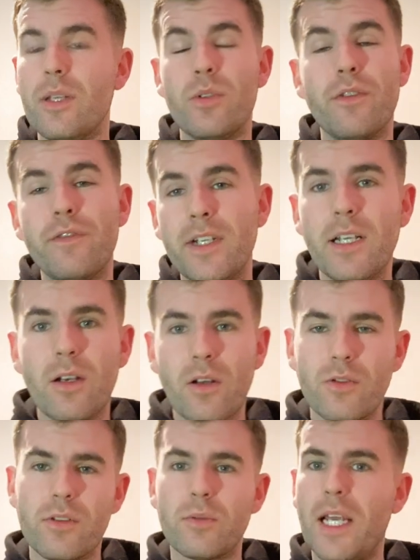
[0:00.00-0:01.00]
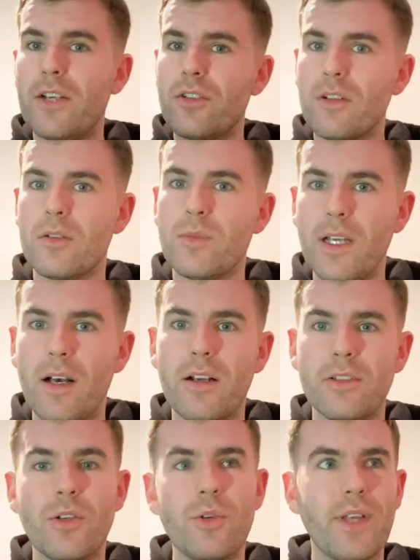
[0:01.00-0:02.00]
It was a video consultation because we are
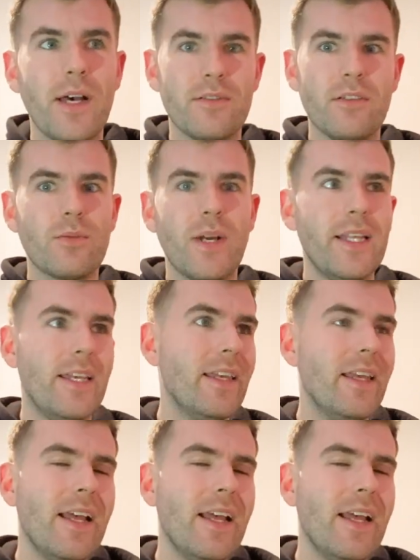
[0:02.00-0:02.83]
in 2020.